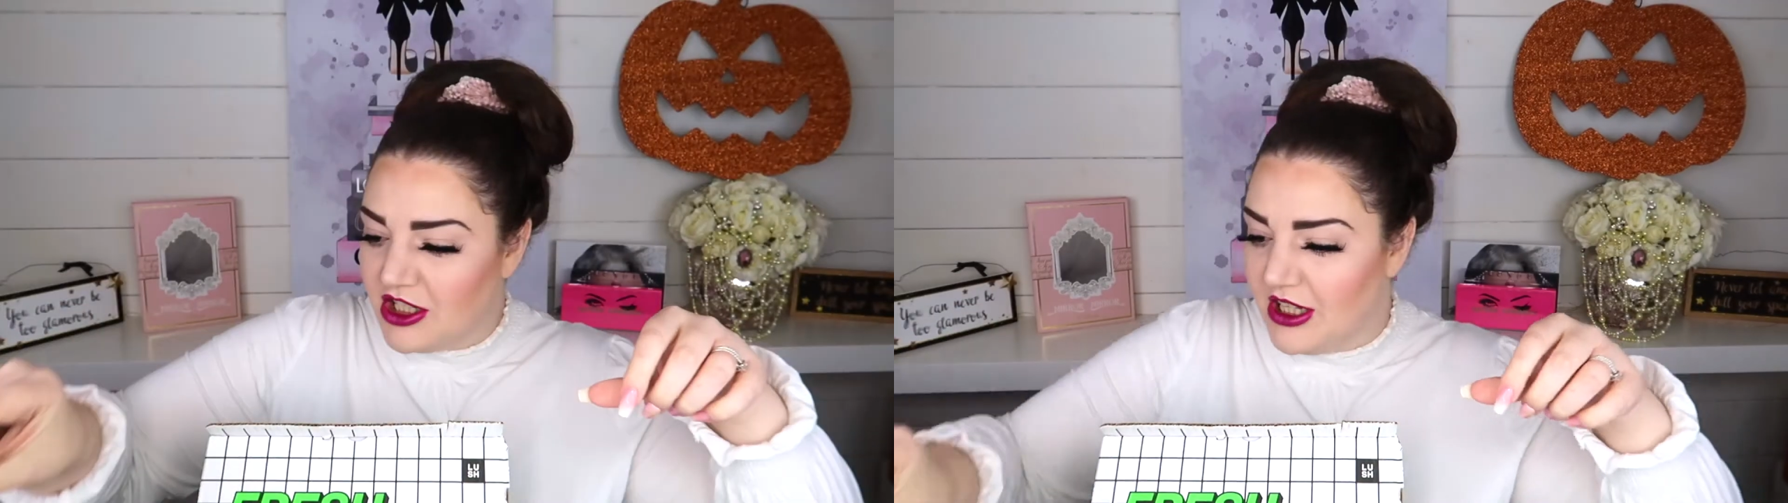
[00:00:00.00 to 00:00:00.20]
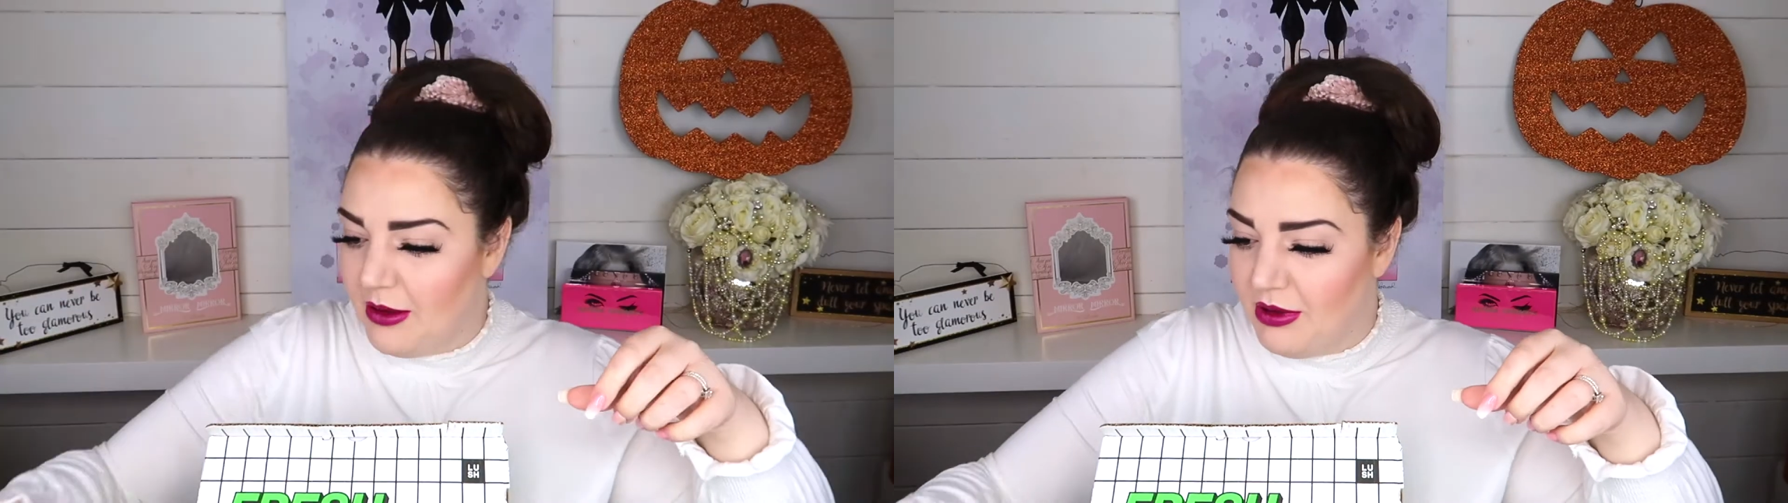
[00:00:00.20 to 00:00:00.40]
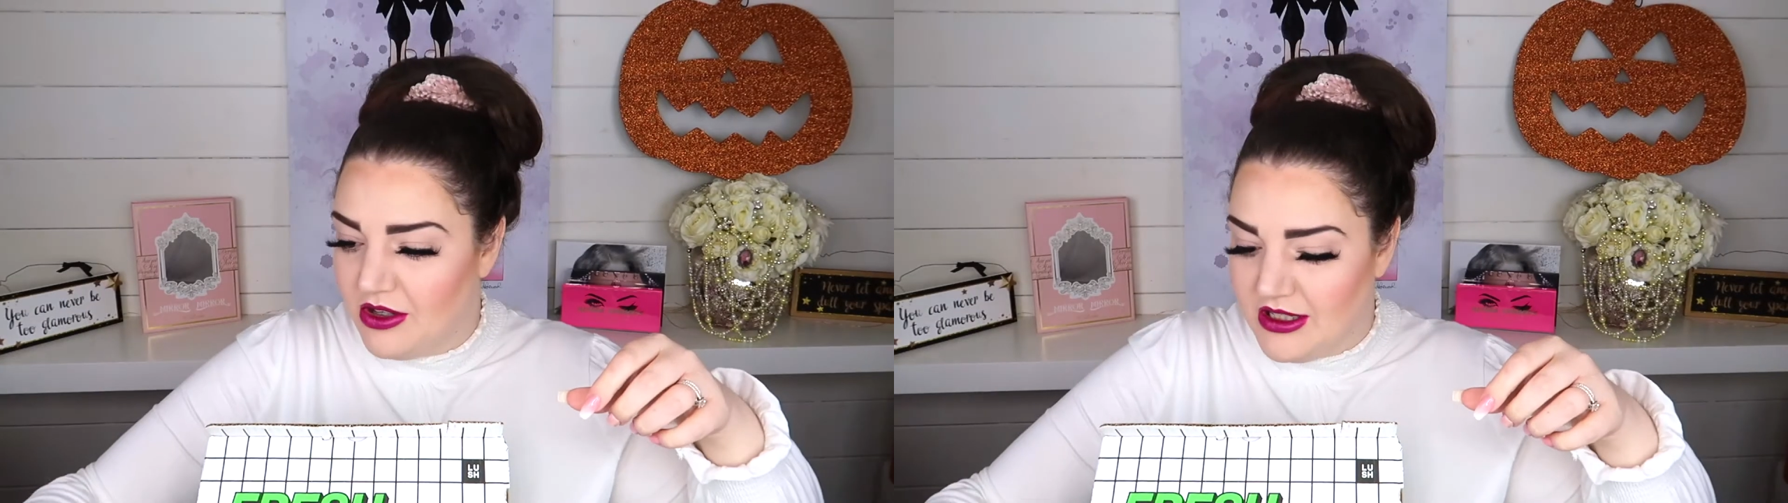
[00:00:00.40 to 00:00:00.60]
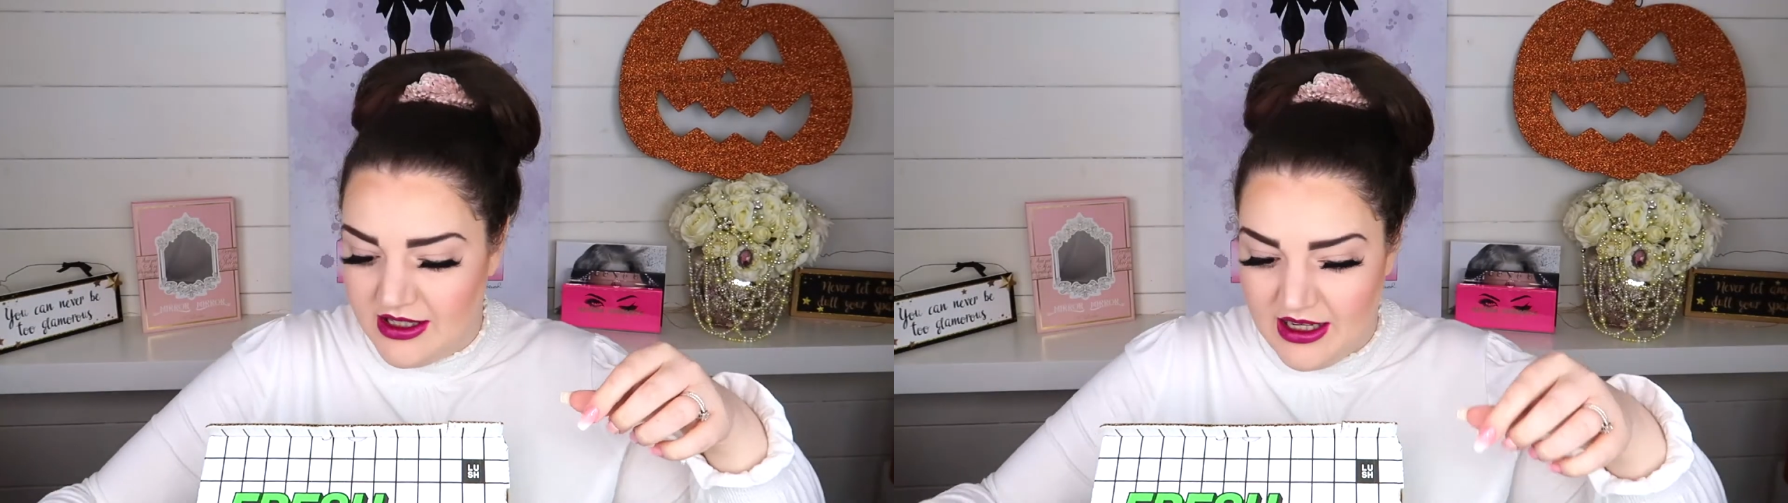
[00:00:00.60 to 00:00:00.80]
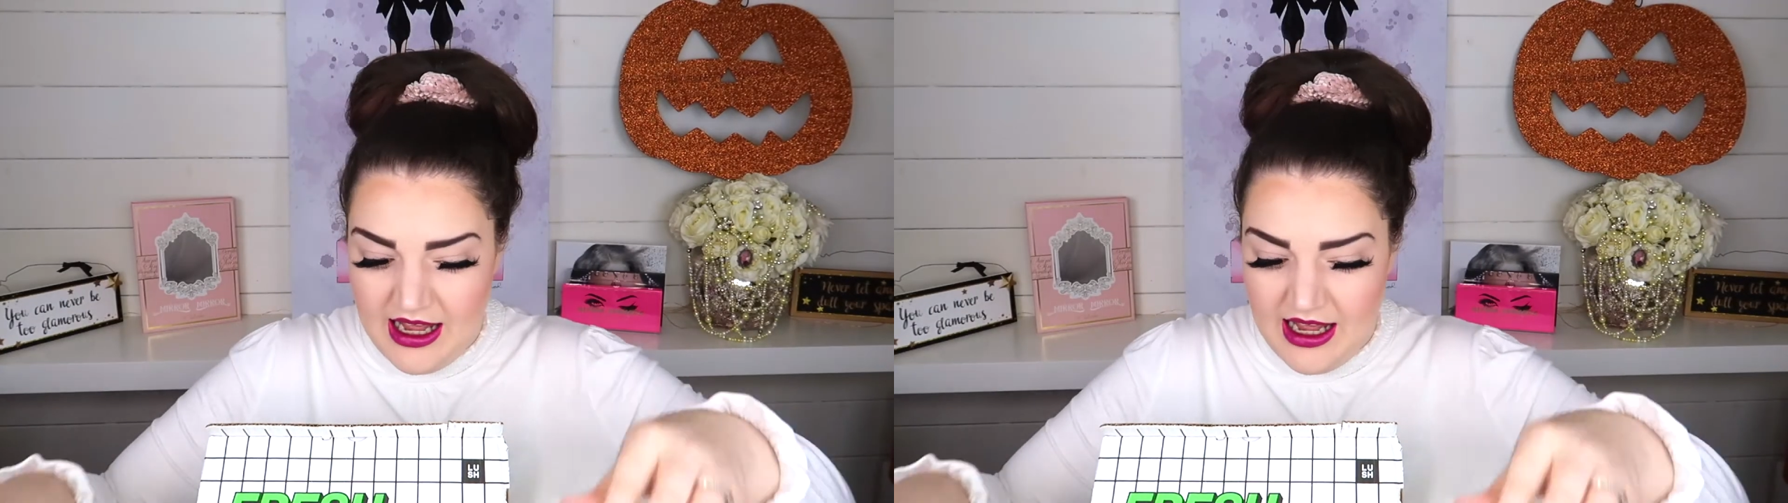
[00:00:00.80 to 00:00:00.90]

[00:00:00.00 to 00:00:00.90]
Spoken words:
at that because it's going to